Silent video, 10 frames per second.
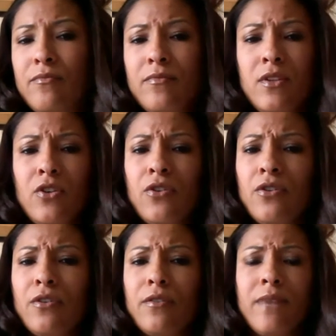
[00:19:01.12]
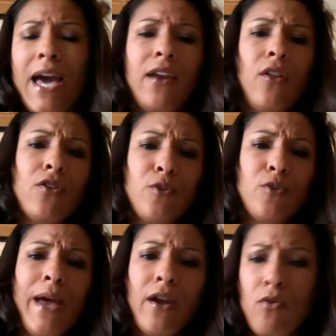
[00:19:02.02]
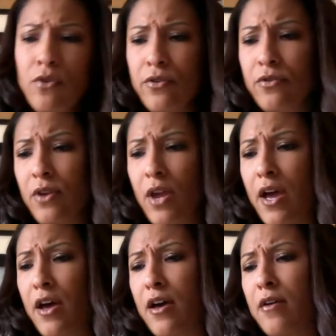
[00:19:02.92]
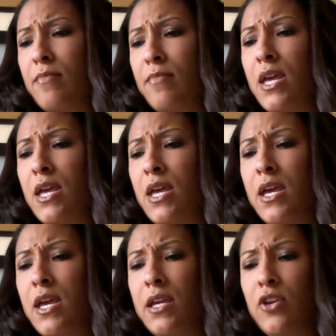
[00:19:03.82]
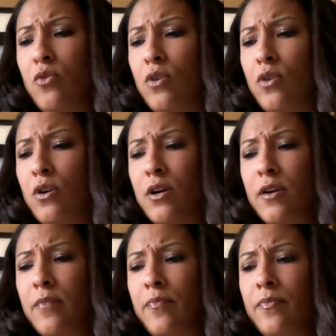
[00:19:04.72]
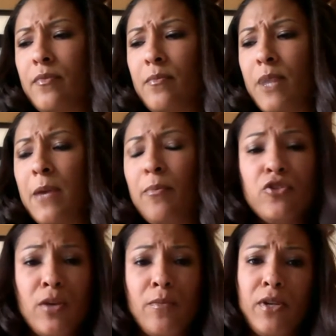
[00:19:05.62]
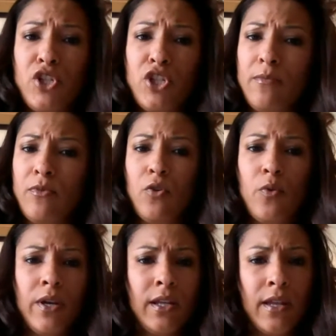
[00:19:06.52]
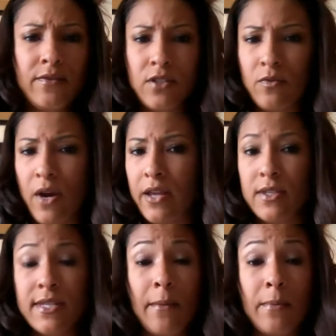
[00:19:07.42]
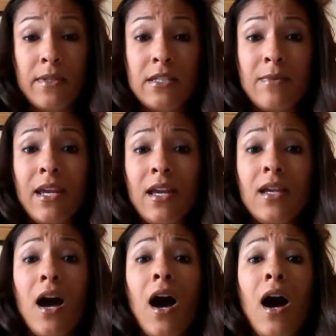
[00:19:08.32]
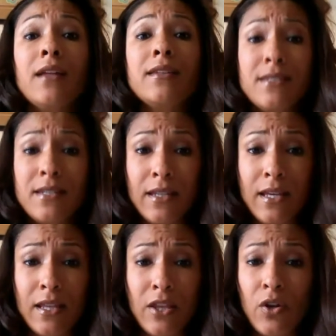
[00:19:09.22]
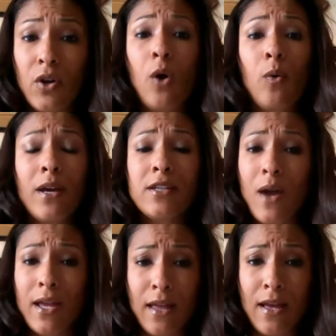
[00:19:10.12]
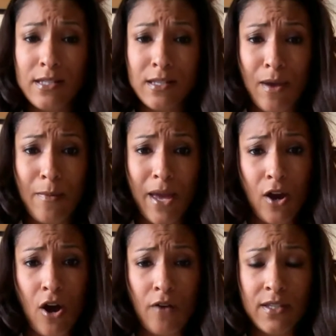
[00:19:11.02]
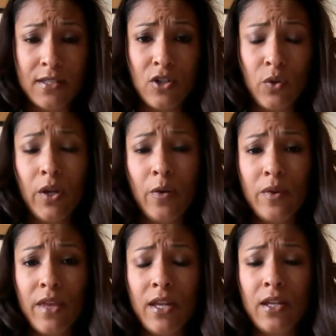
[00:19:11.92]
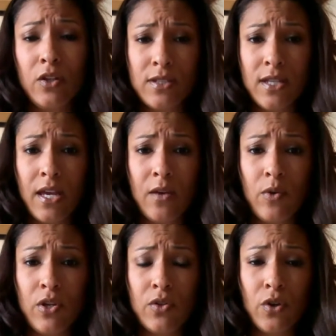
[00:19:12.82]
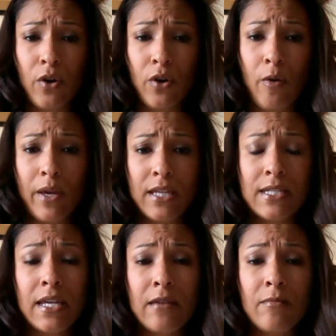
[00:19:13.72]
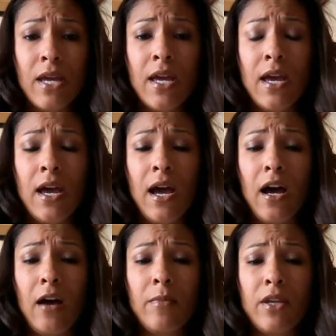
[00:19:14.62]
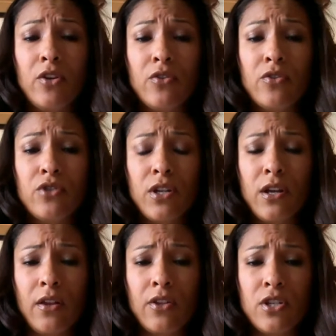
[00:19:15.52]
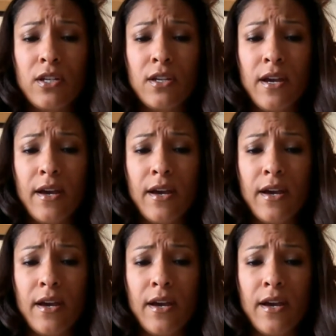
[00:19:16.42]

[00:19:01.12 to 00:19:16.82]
your catalogs are back ordered. Your people are jumping ship. They're quitting left and right. This happens to me constantly. There are always white lines in my back office, and you'll know what that looks like when you start growing a team in your genealogy,